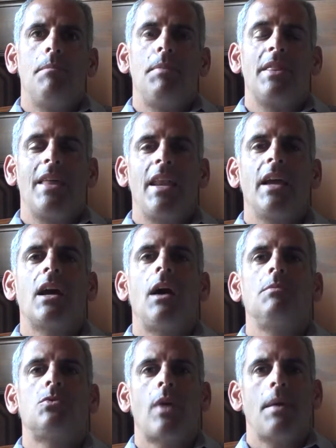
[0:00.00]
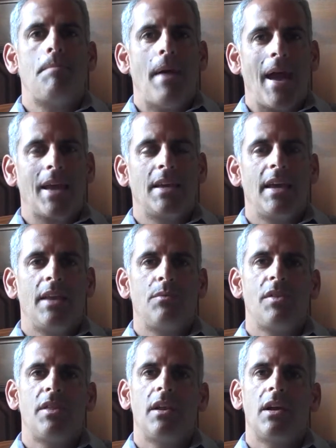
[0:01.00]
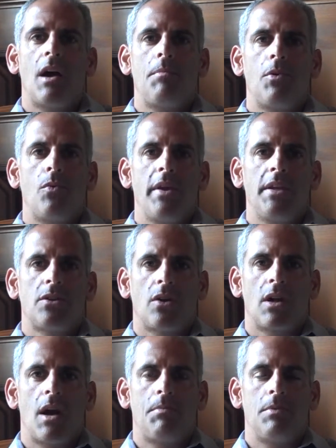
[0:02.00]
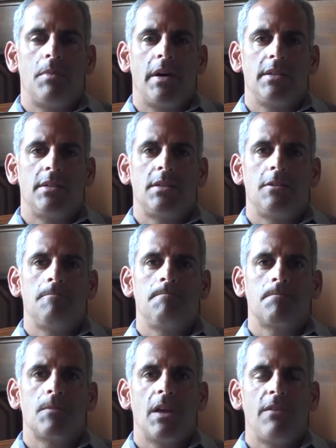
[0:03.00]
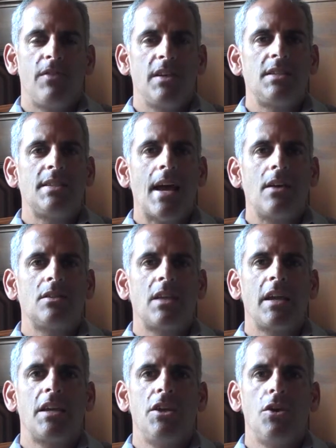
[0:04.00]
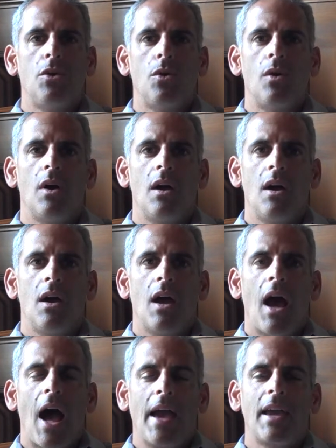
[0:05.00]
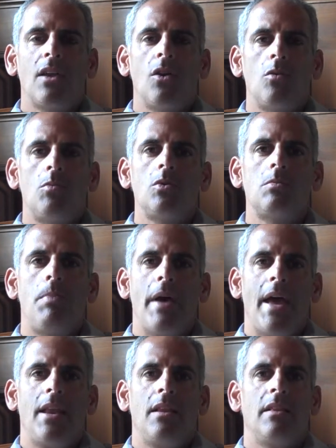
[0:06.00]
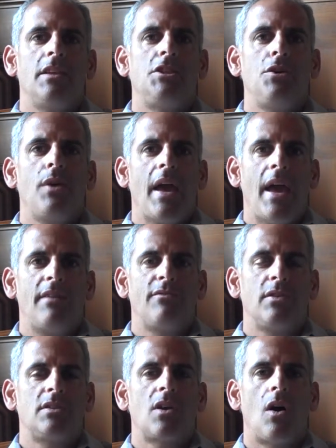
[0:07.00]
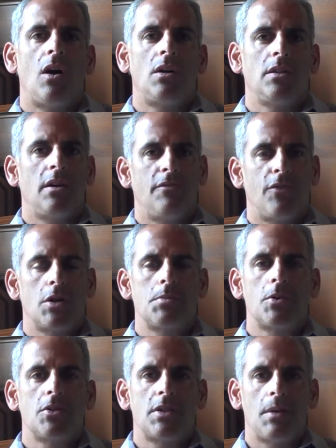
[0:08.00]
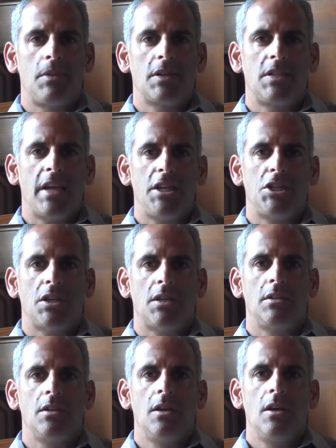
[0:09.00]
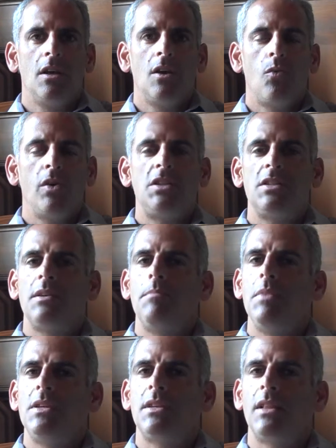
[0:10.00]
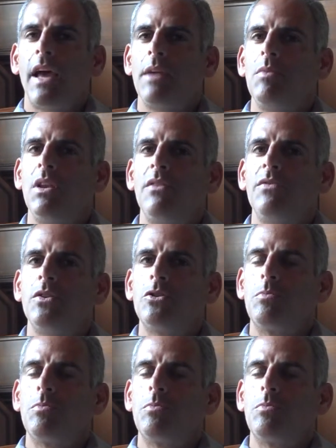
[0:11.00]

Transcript: but then it comes right back again within a couple weeks or a couple months. If this sounds like you, I can almost bet that you have what's called a vertebral subluxation, which is a misalignment of your